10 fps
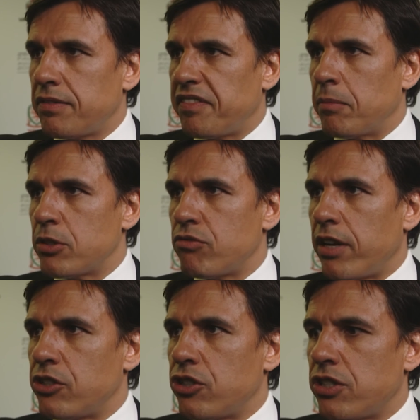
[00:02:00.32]
famous
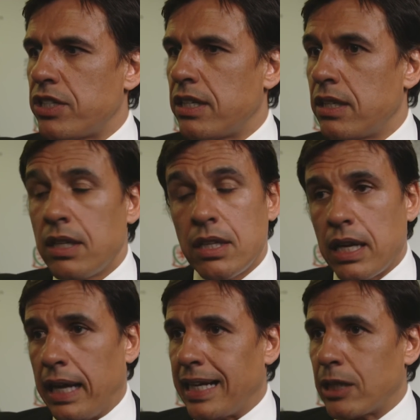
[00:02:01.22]
red jersey,
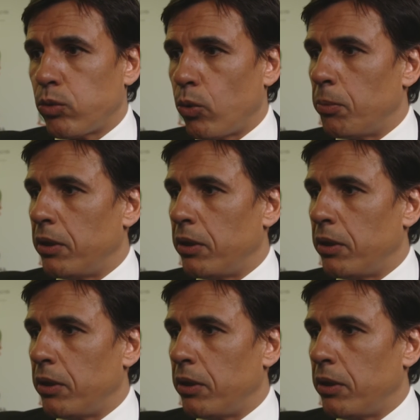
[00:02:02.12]
and that's what we'll be